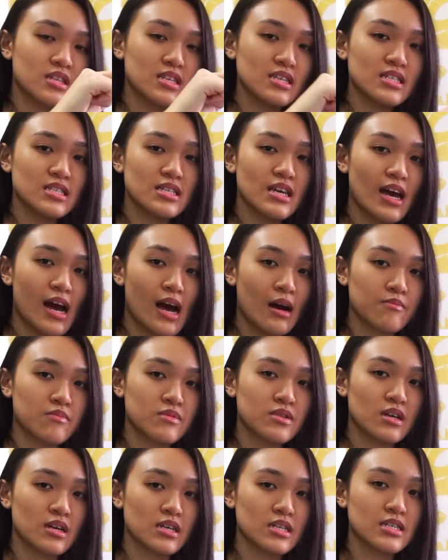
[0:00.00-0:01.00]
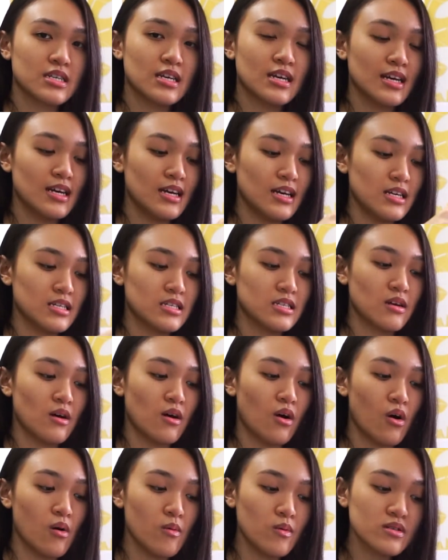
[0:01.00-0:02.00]
this app does is
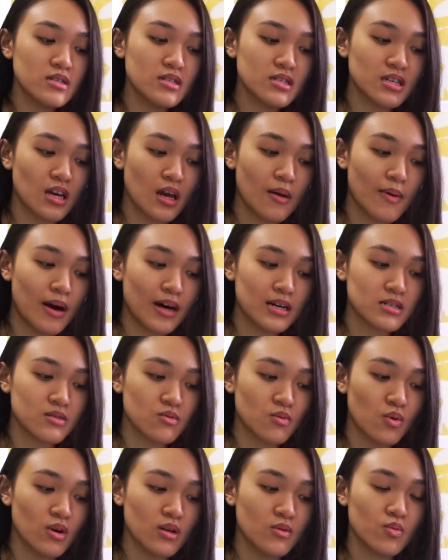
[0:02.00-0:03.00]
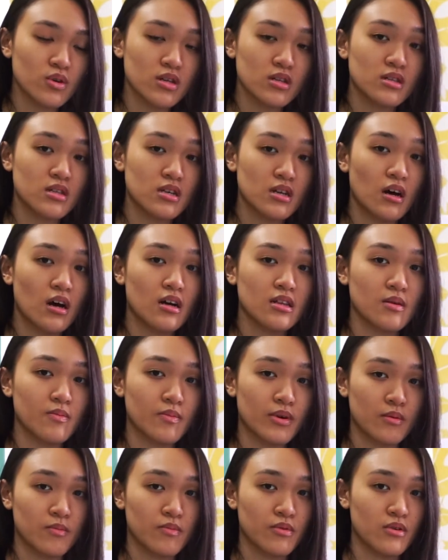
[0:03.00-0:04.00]
almost the same as what we did on the
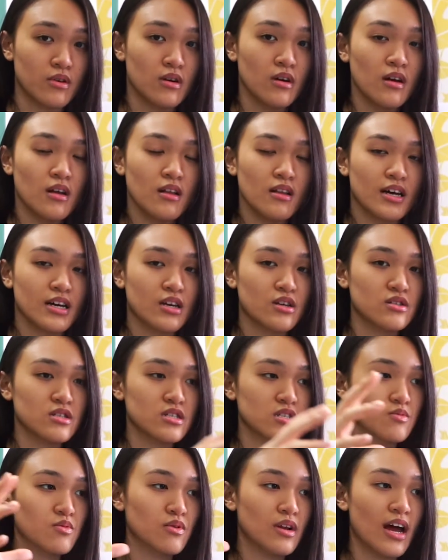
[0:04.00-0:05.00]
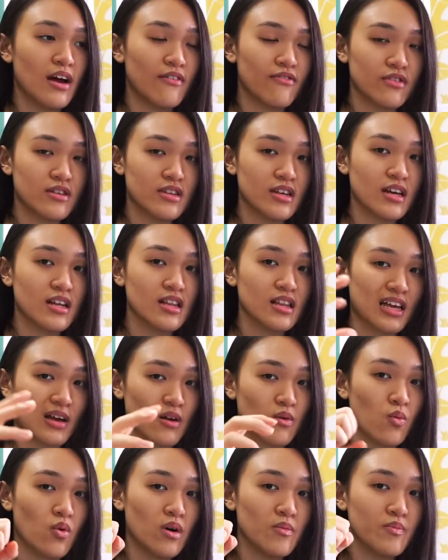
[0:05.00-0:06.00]
paper. Like, you just put everything, like
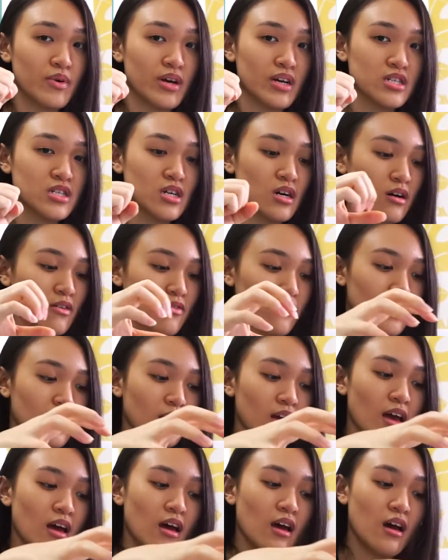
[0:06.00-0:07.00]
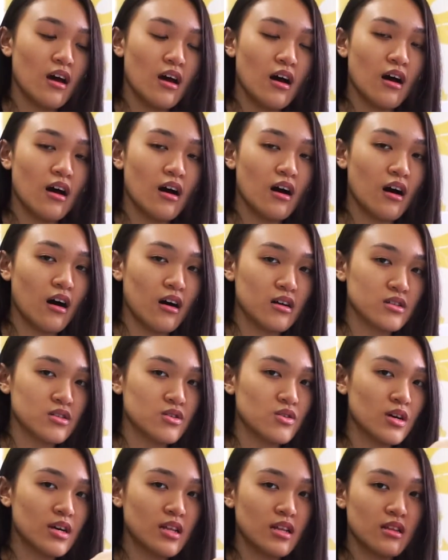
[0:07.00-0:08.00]
one big chunk of thing
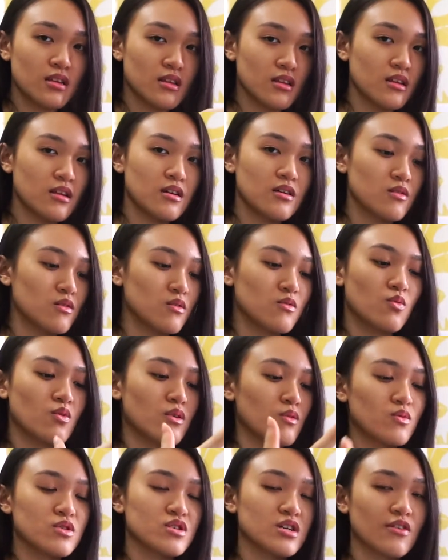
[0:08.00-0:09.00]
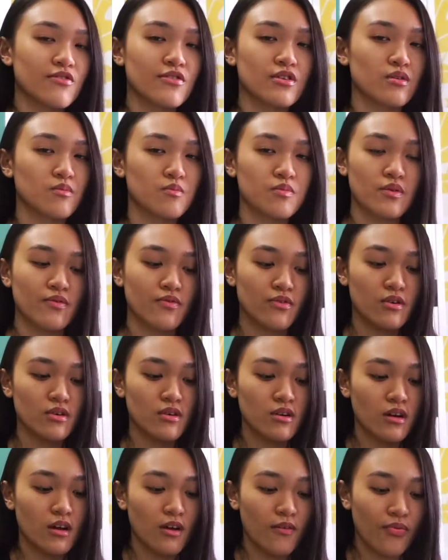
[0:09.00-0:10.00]
onto it, or whichever you prefer,
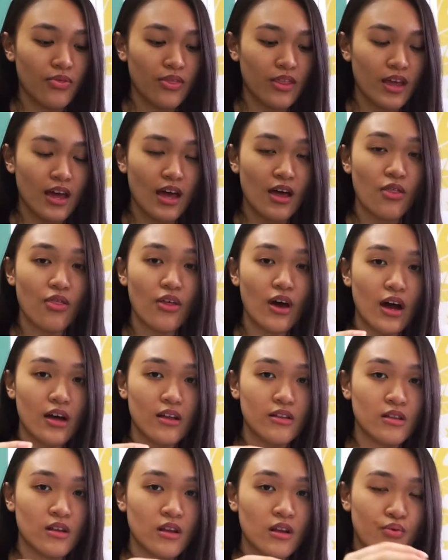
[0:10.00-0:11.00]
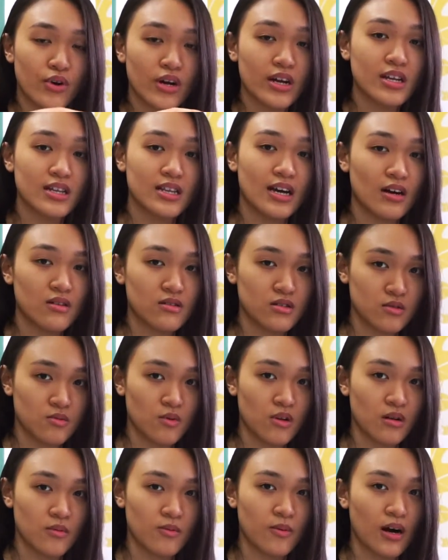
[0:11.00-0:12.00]
and then break it down in
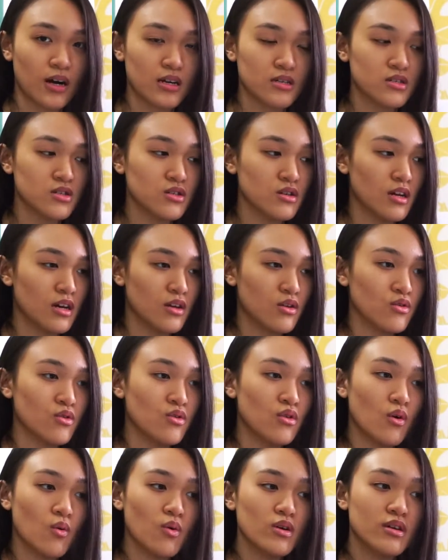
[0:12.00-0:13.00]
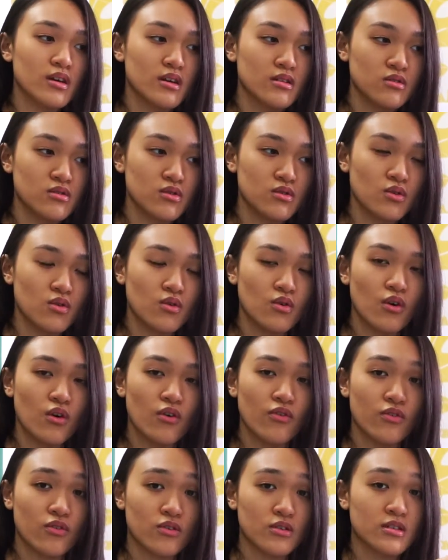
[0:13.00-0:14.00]
smaller parts so that you know what you can do
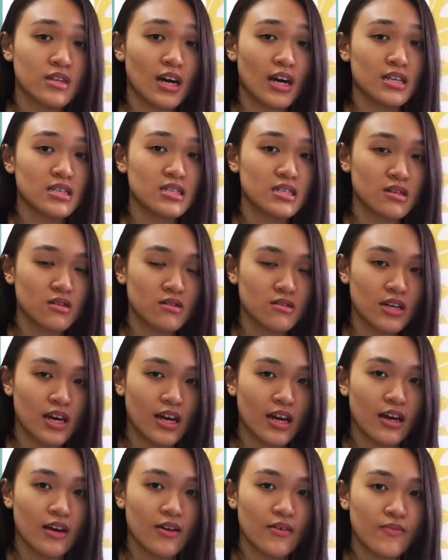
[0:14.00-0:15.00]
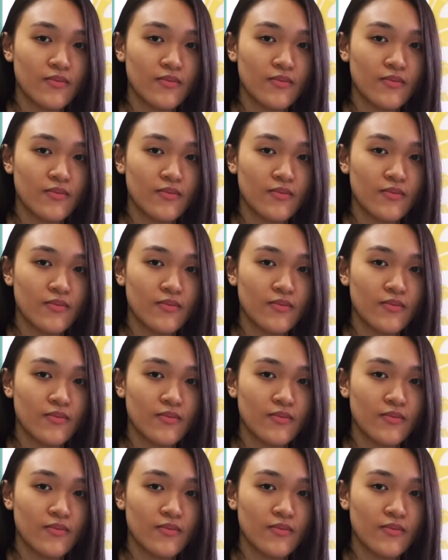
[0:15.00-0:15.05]
for that single day.